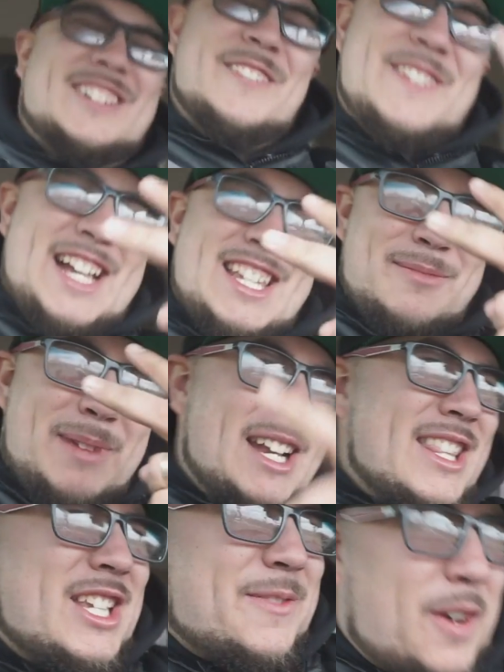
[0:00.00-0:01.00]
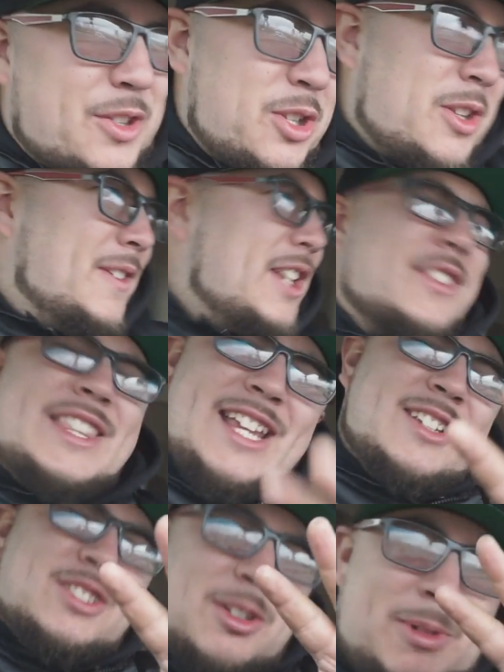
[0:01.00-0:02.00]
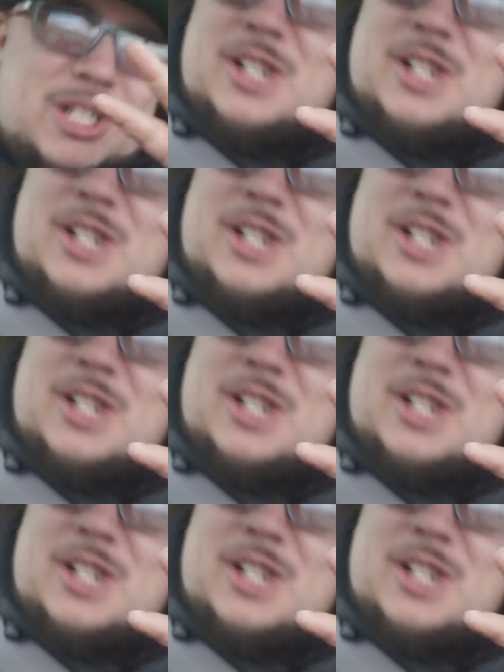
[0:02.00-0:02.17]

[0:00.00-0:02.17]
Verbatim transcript: If you guys have made it this far through the video, thank you so much